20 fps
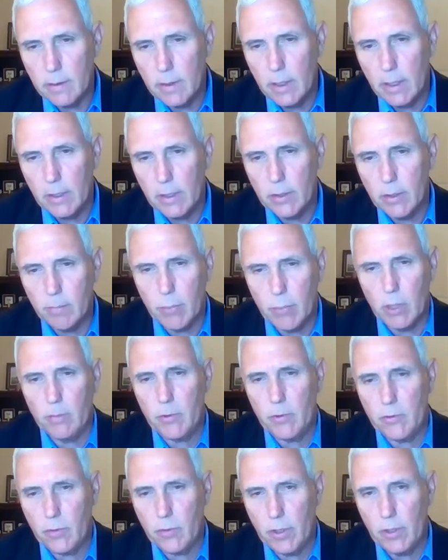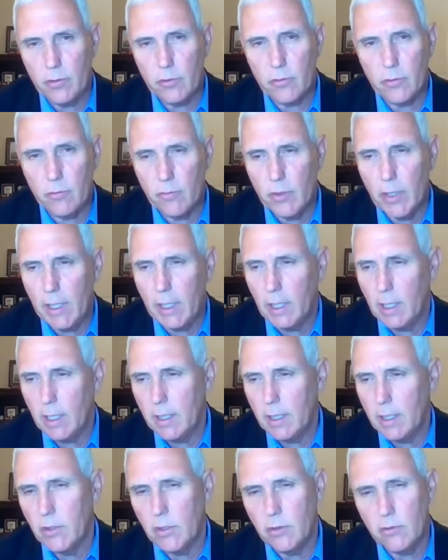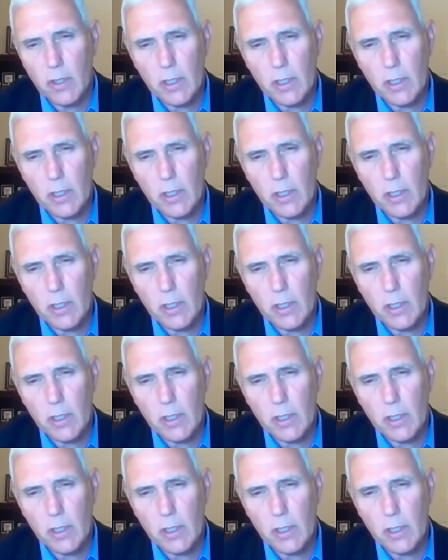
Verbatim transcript: uh, the perpetrators of 9-11,